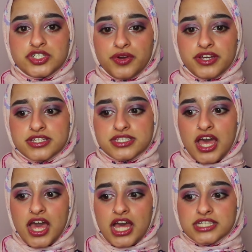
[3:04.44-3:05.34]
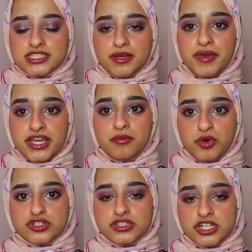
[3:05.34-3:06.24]
joyous, that's a big
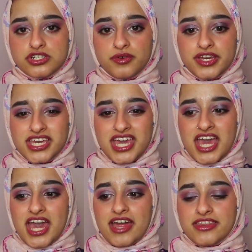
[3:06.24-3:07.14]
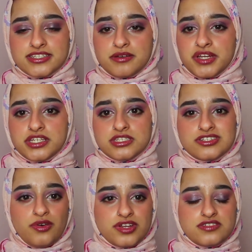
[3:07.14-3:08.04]
emotion they're showing. And then somebody is
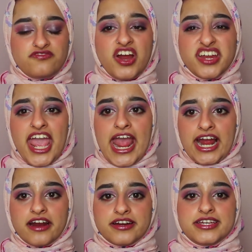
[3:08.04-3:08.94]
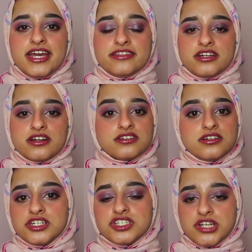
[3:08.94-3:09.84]
shown as very angry and they're
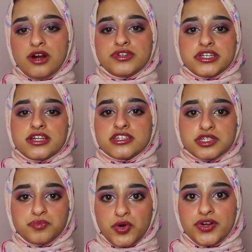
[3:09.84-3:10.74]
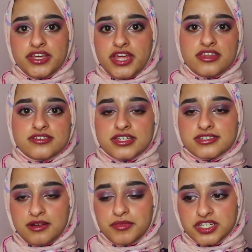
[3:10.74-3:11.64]
shouting and exploding and there's
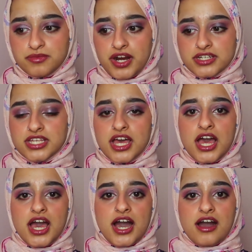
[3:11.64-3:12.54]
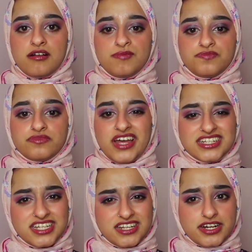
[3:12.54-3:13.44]
exclamation marks.
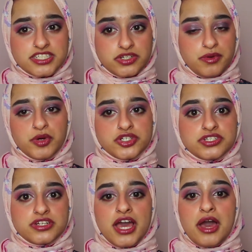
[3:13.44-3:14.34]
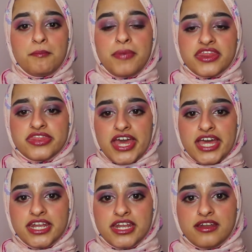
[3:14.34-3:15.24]
That's another extreme emotion. But
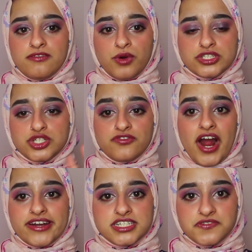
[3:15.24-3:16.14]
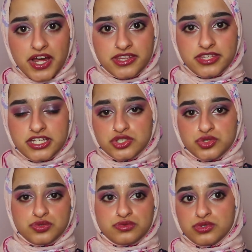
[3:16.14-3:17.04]
then once you've identified these
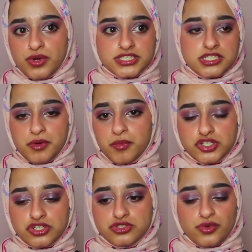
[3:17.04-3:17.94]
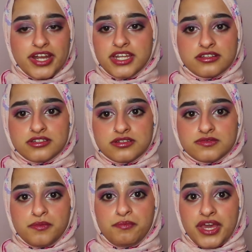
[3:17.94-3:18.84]
two extreme emotions or any other
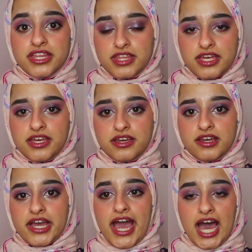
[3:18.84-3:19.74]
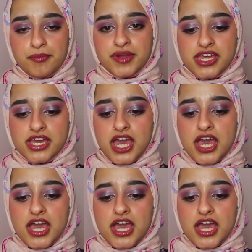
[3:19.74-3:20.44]
big thing happening,